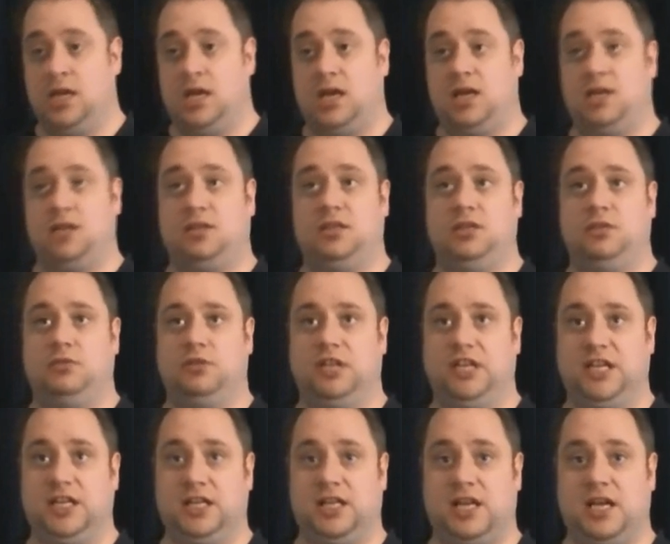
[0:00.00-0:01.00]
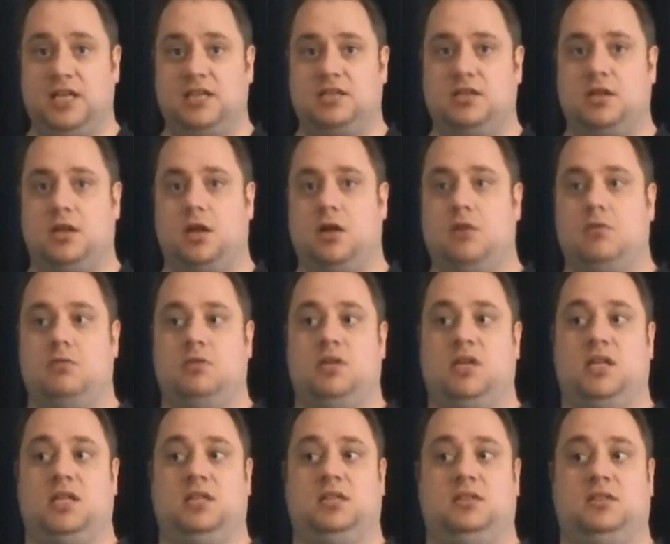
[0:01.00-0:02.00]
and that he realized now
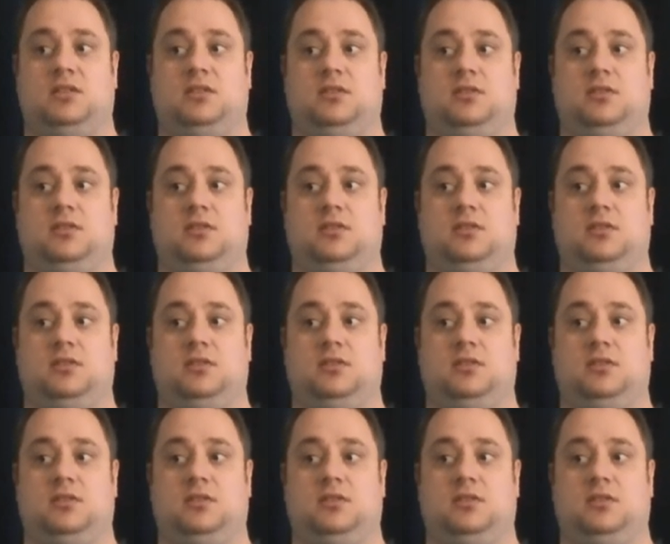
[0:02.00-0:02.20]
that